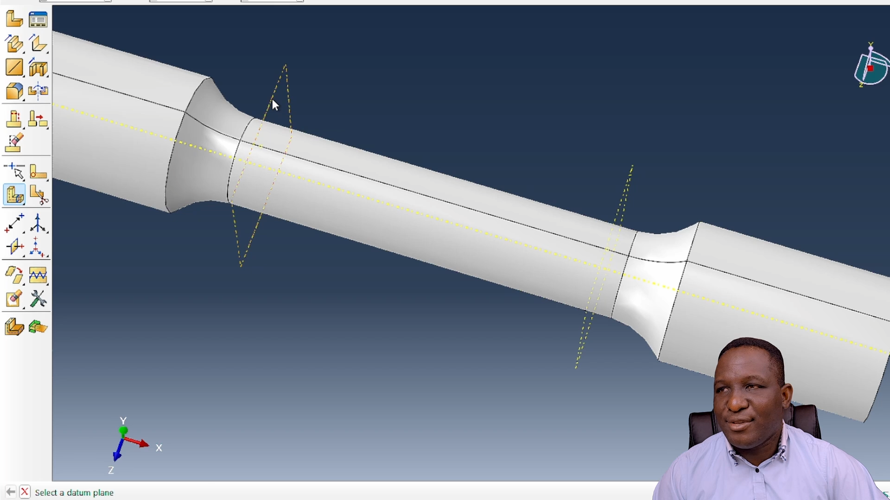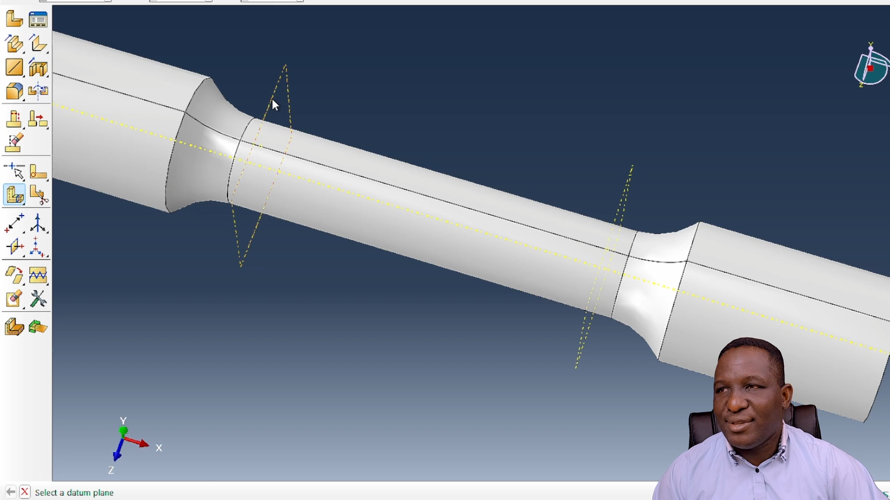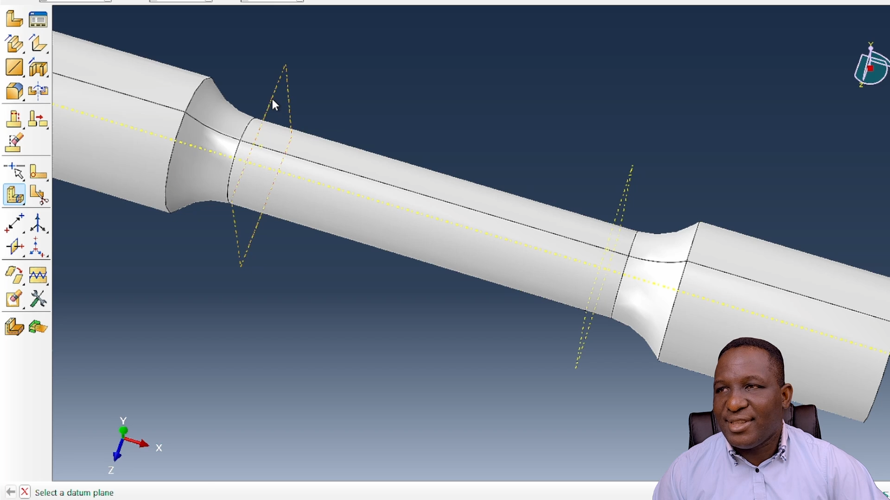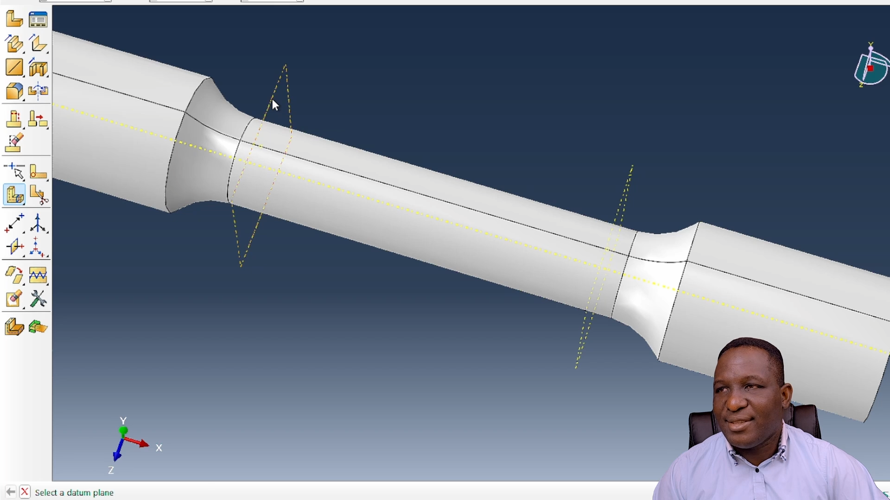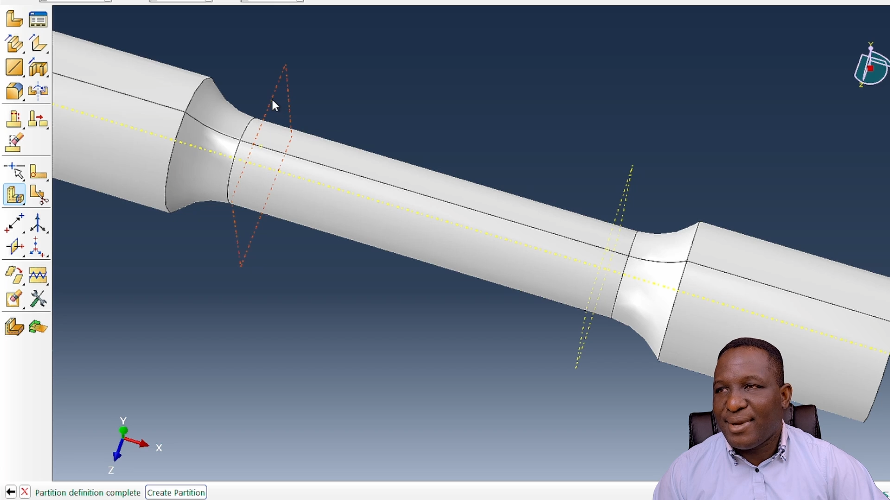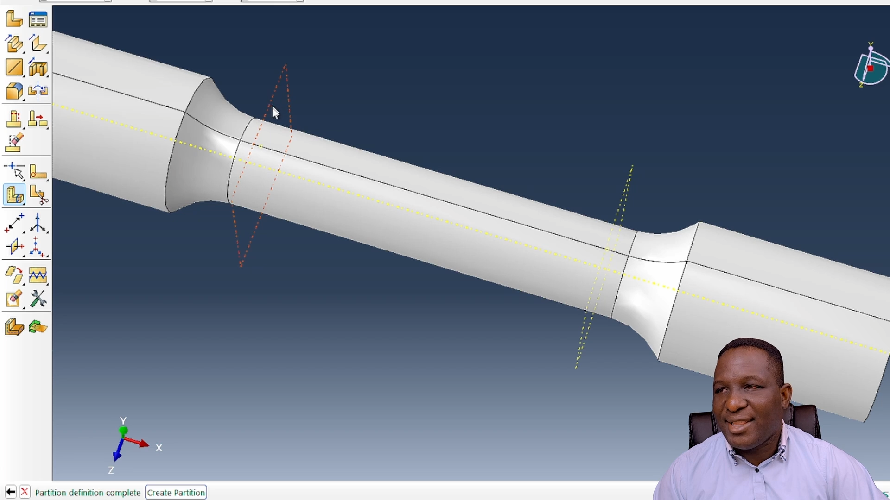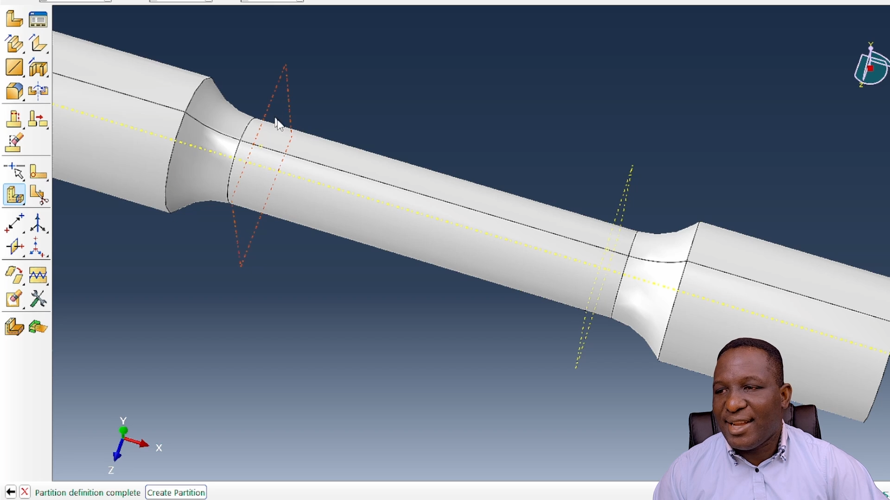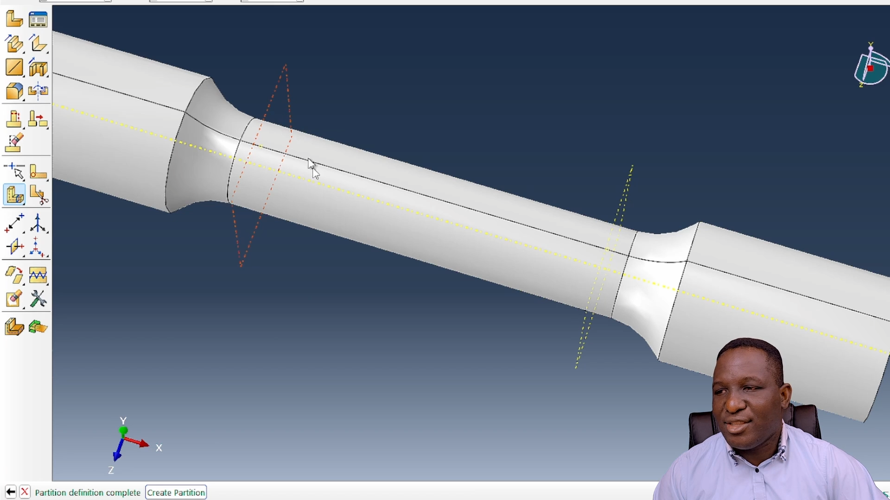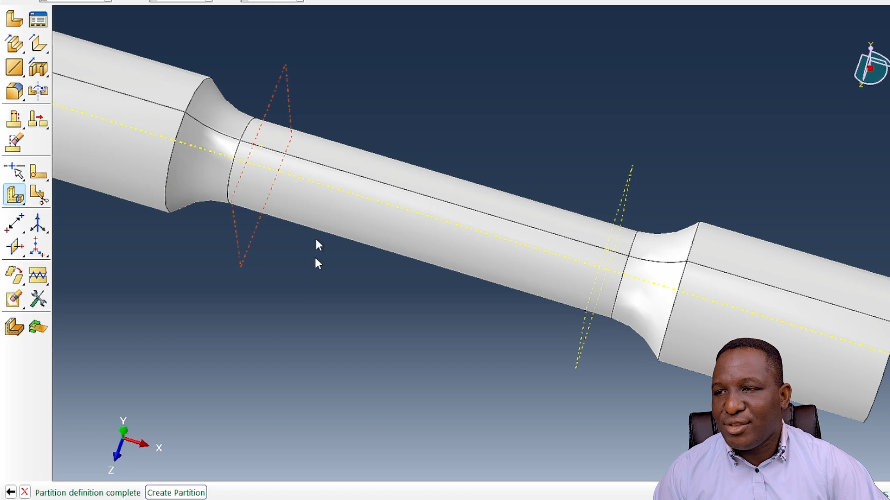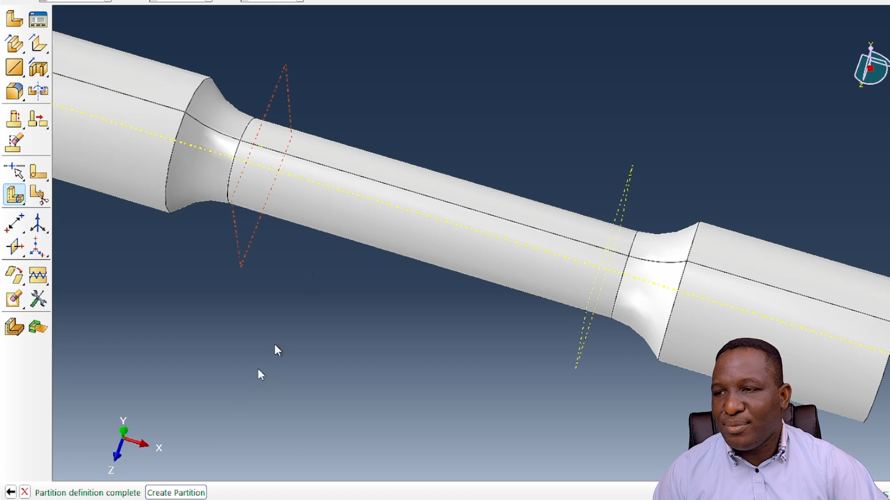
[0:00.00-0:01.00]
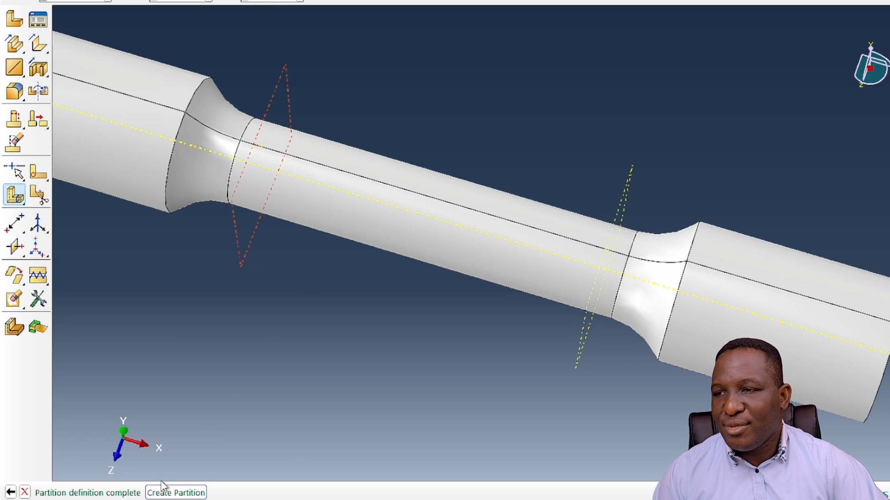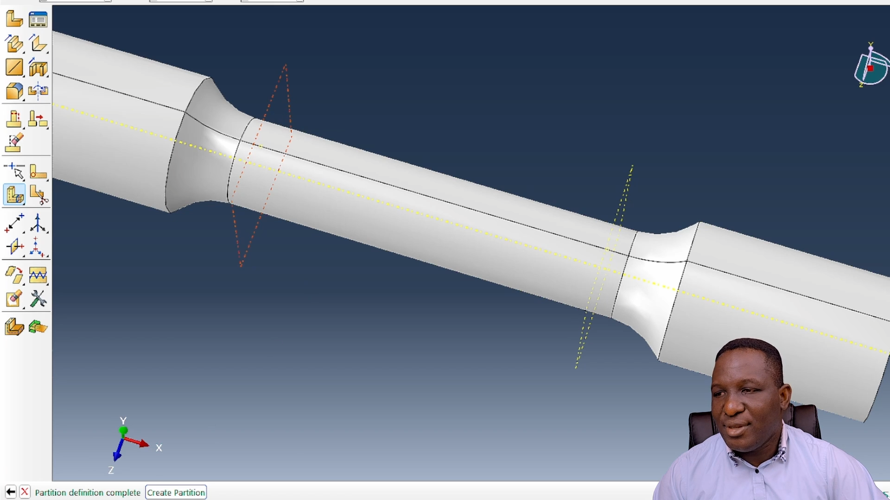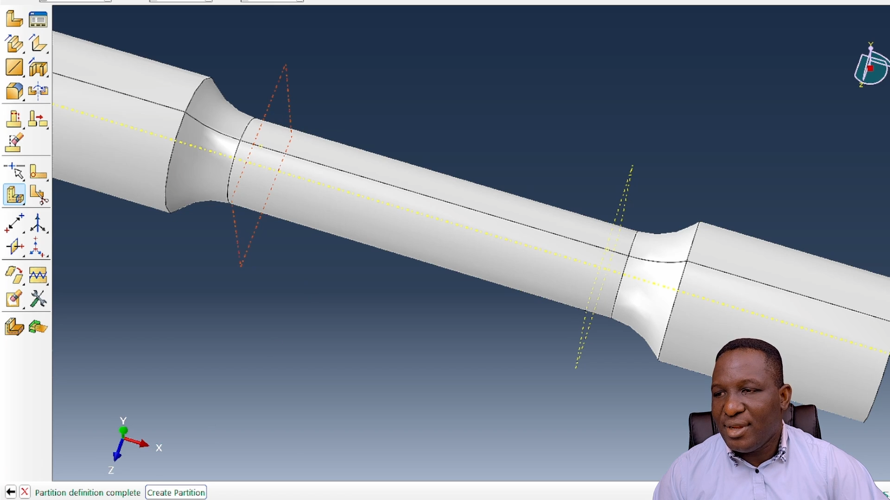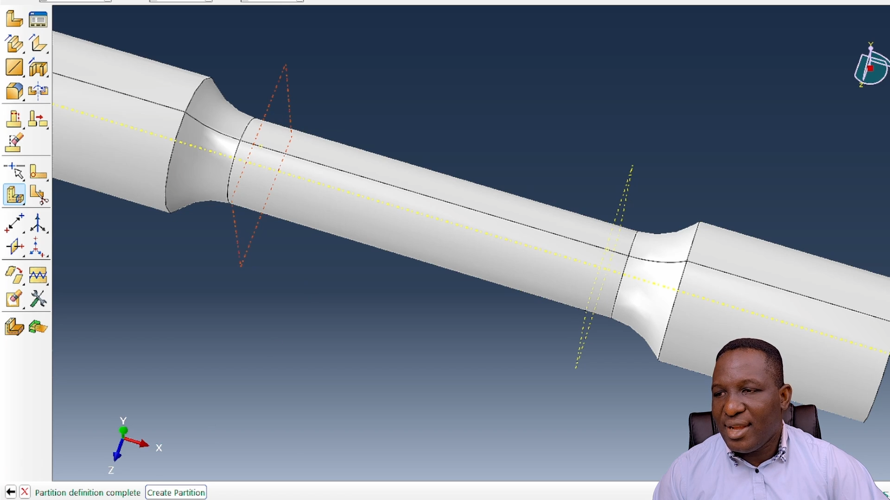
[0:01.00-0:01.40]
So this is my datum,